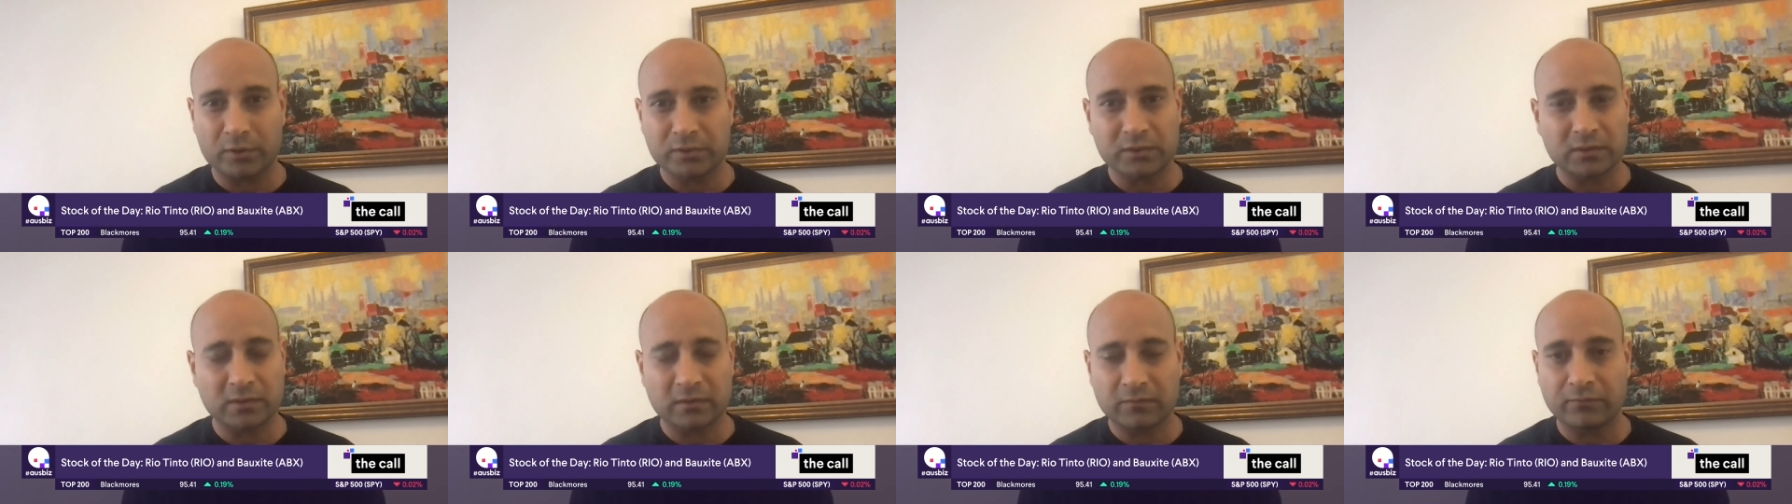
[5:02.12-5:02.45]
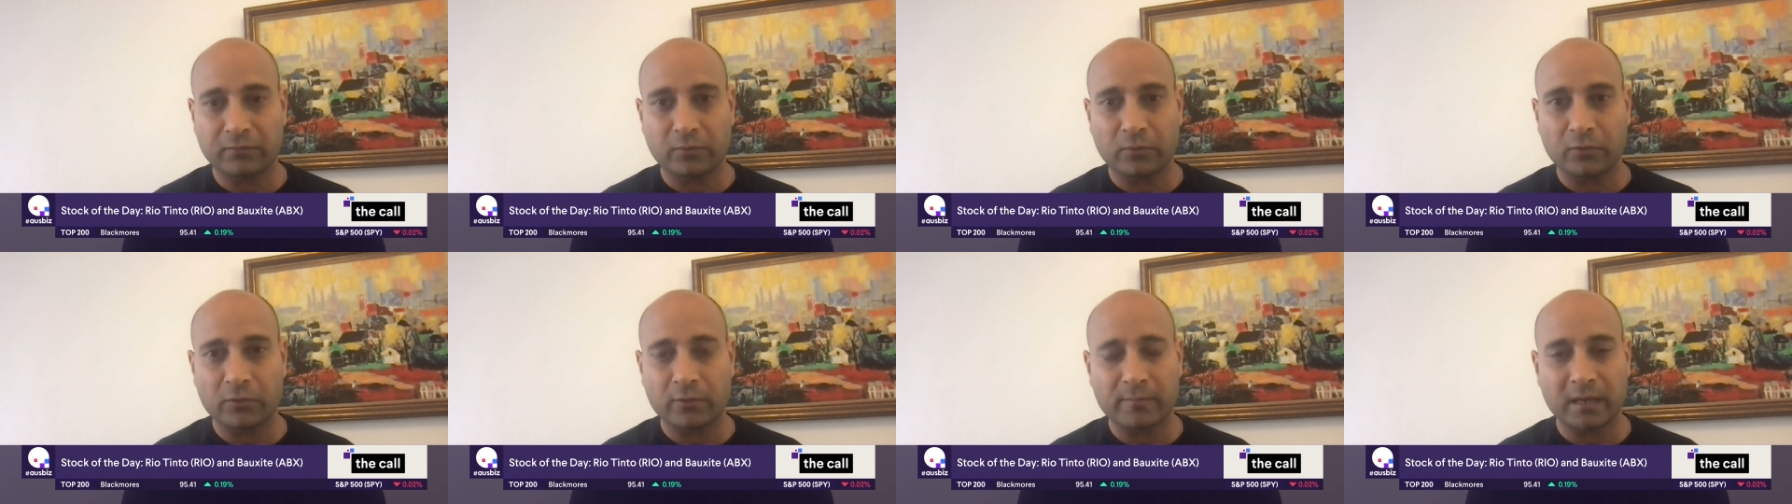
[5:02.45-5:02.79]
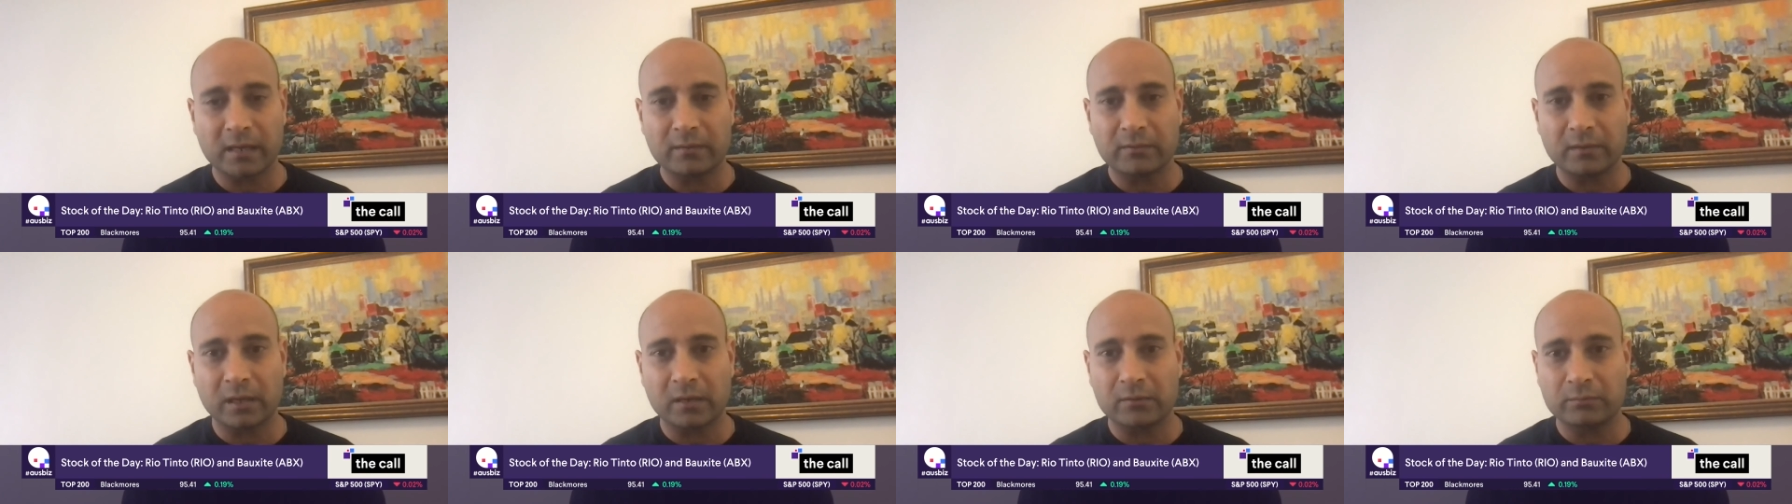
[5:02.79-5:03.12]
a positive for them.
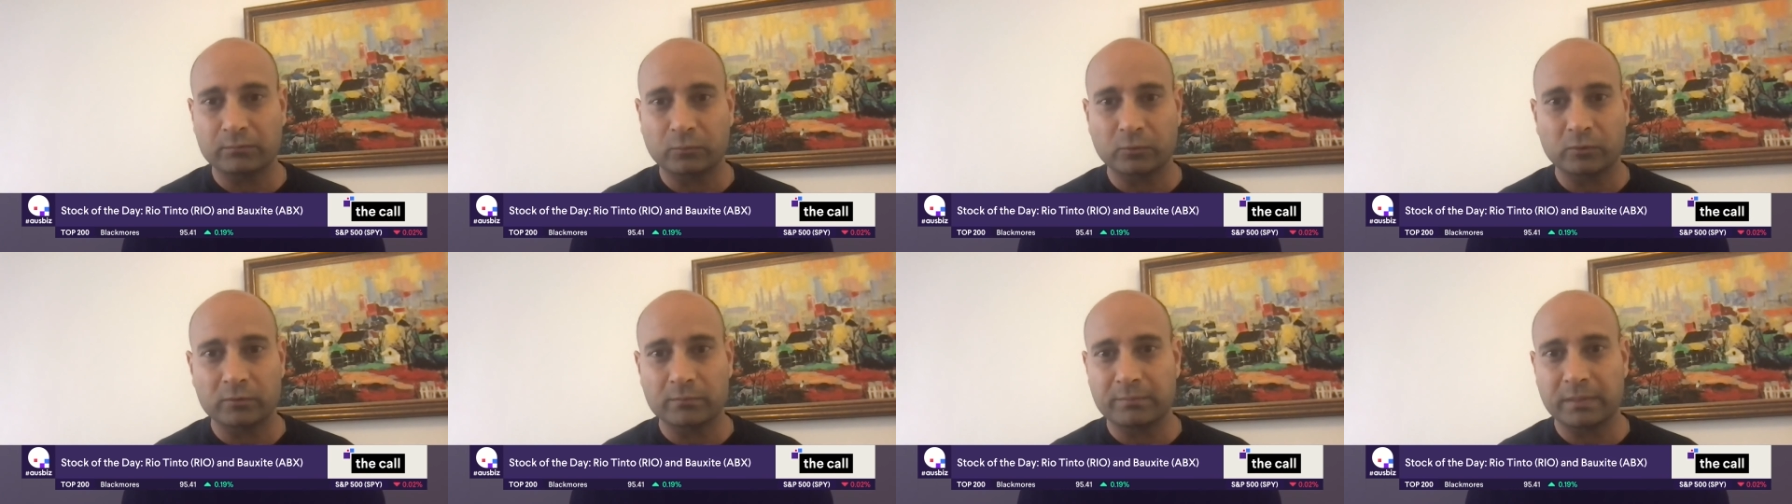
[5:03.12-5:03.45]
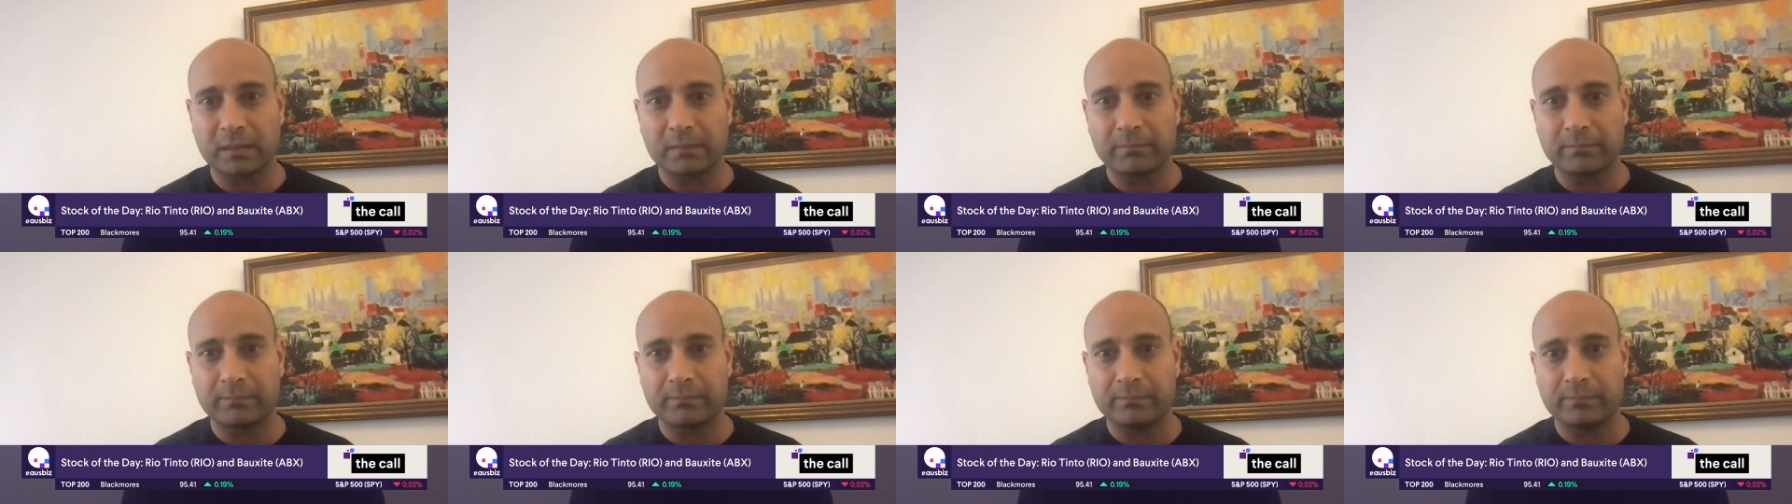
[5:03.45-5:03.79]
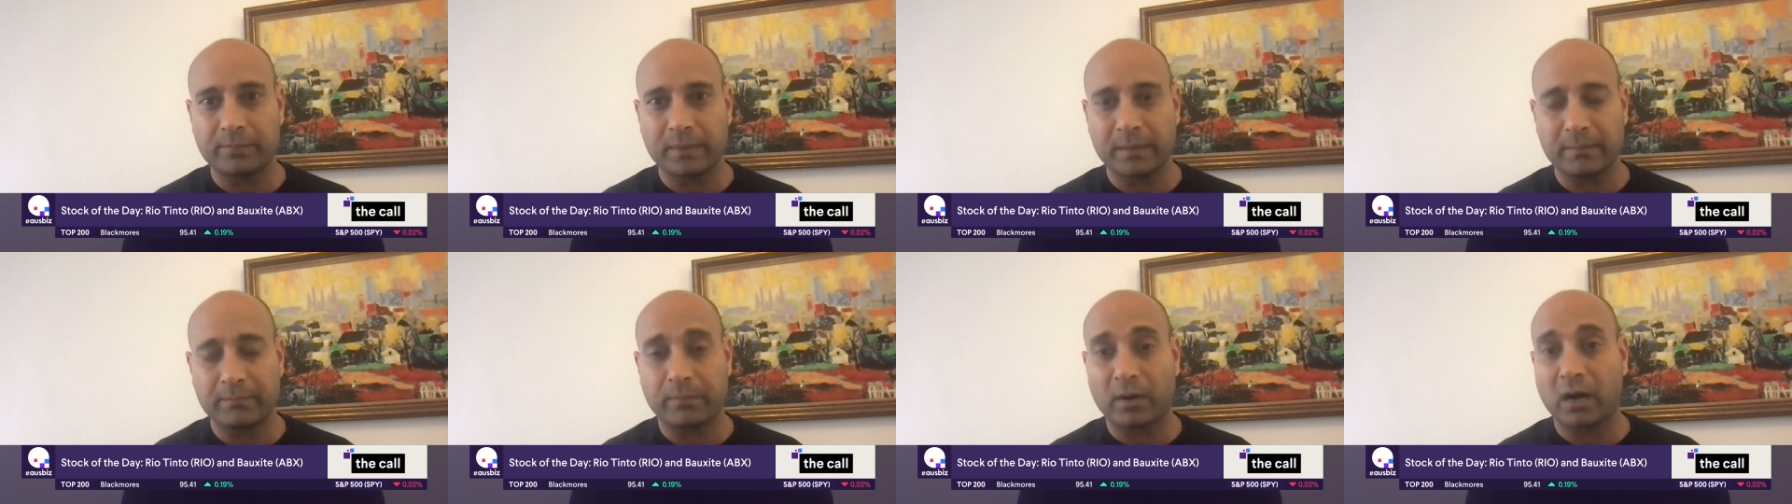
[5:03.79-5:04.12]
I
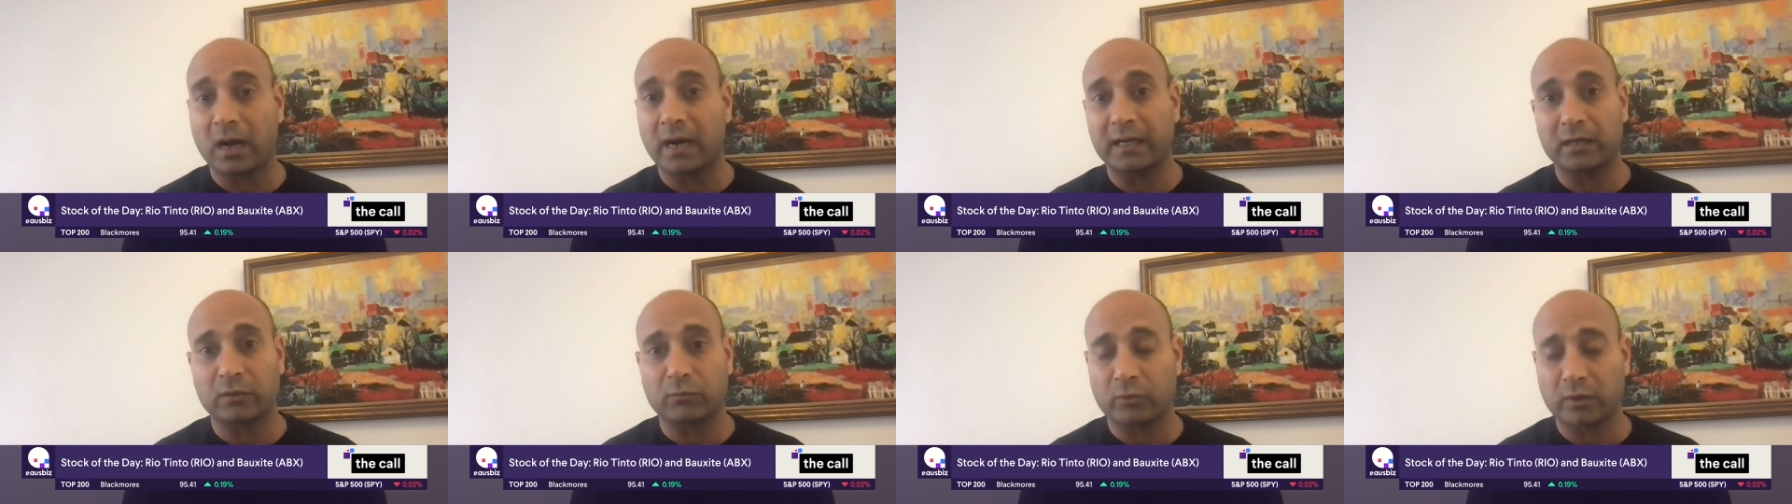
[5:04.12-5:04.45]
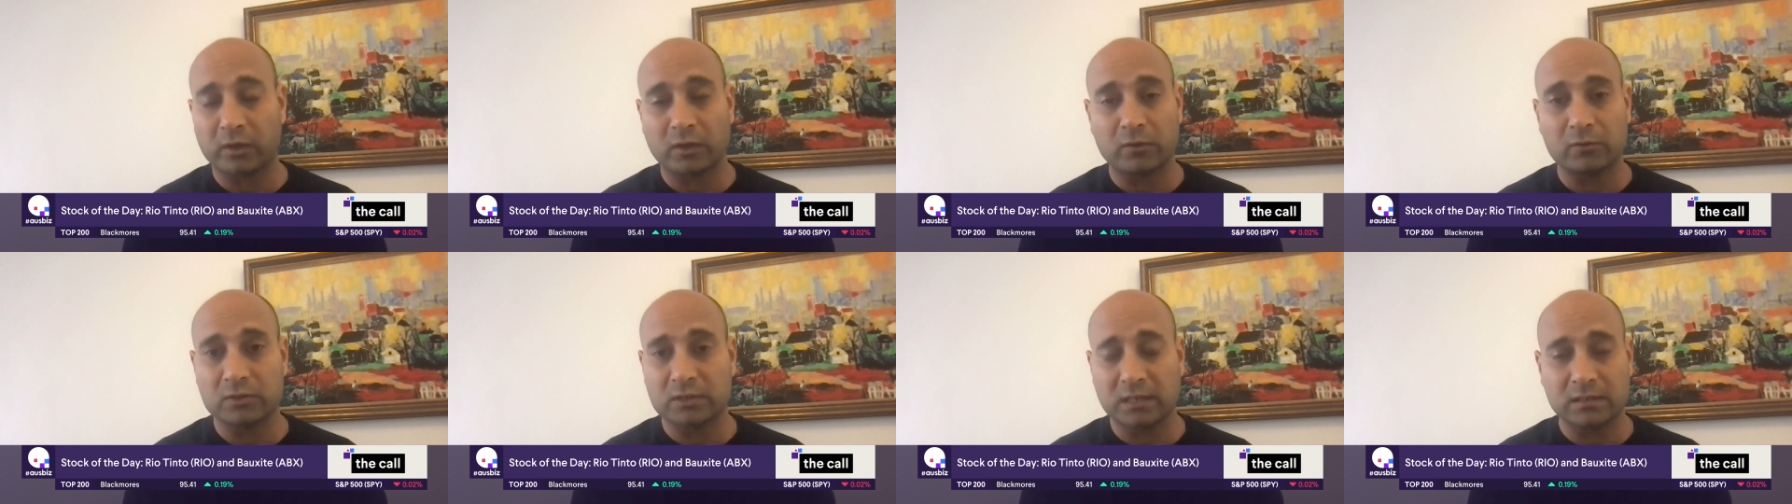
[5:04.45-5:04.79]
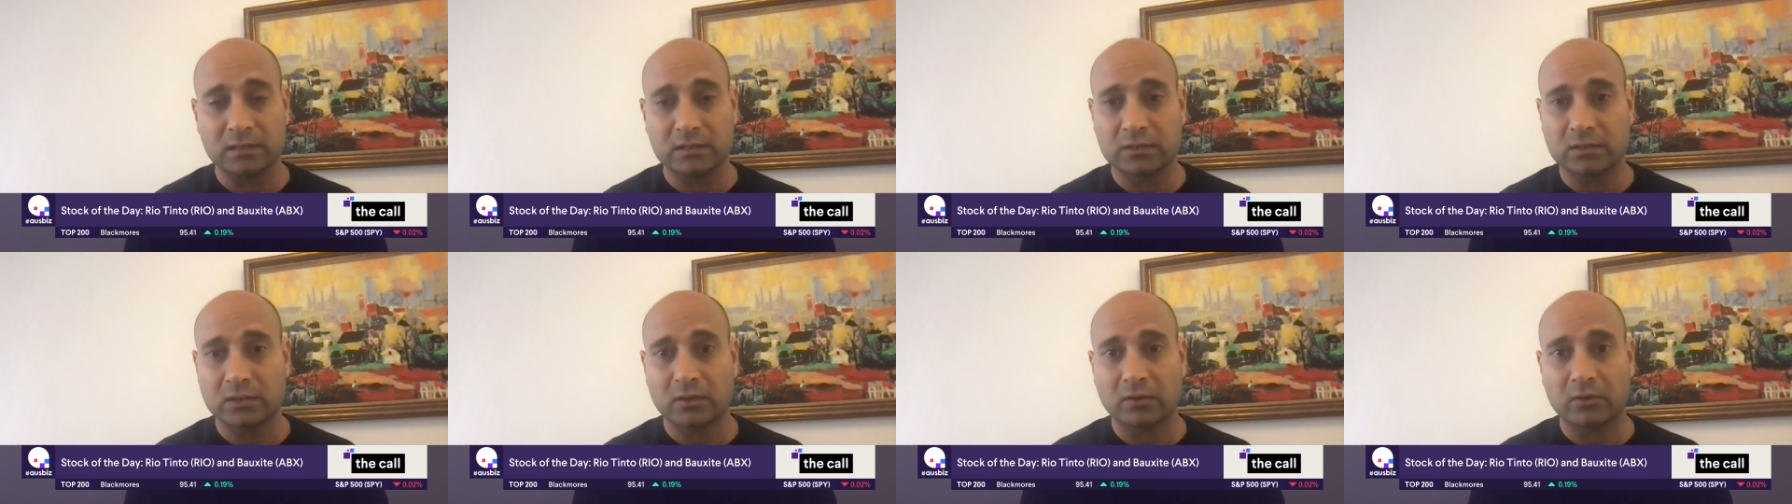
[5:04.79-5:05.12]
wouldn't be buying Rio
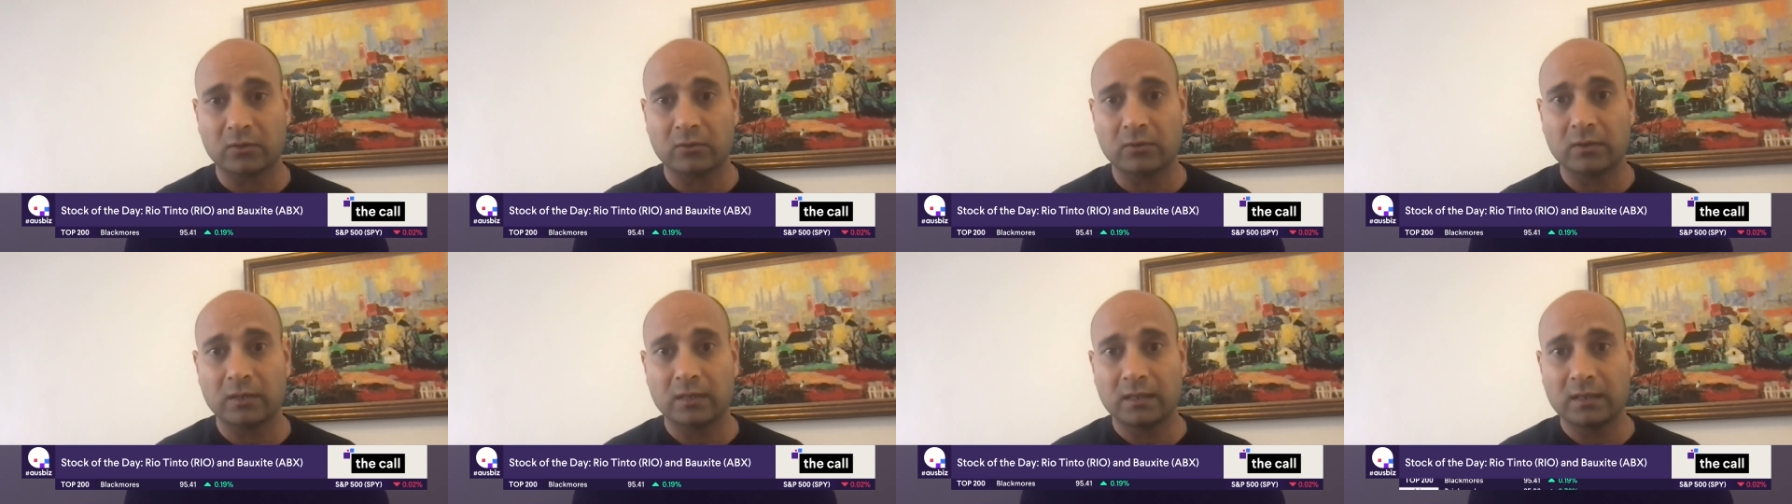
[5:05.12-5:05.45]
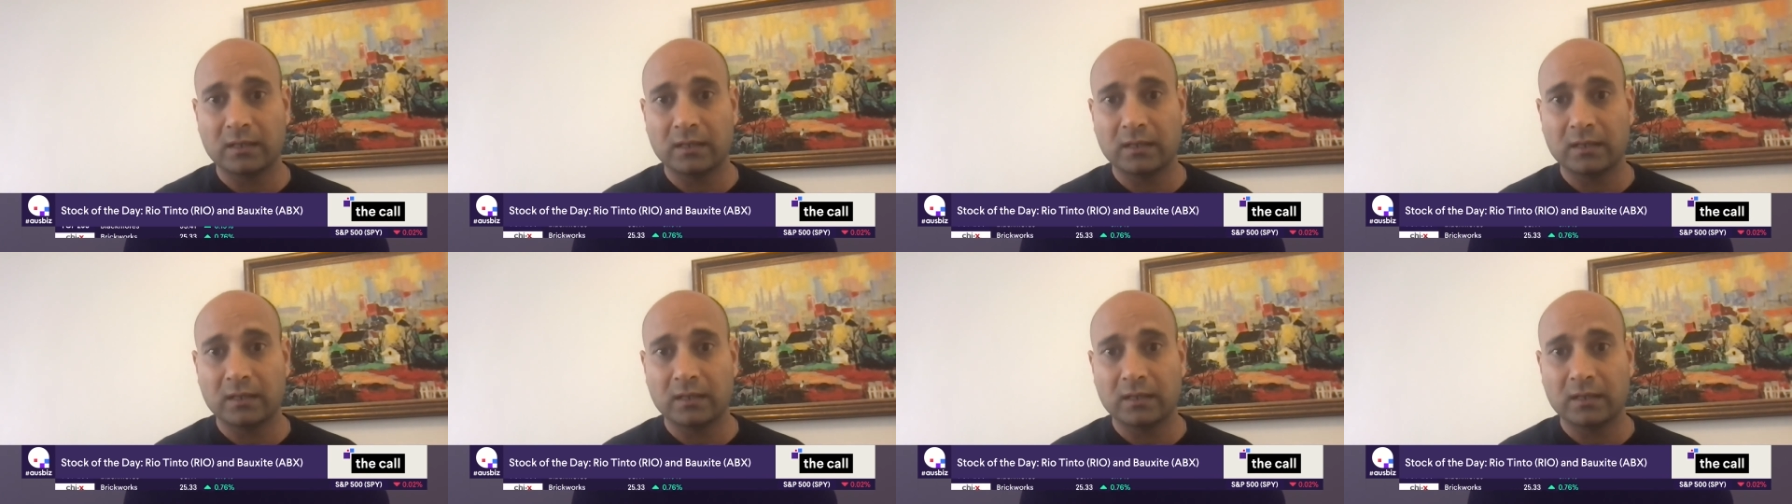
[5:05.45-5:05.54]
Tinto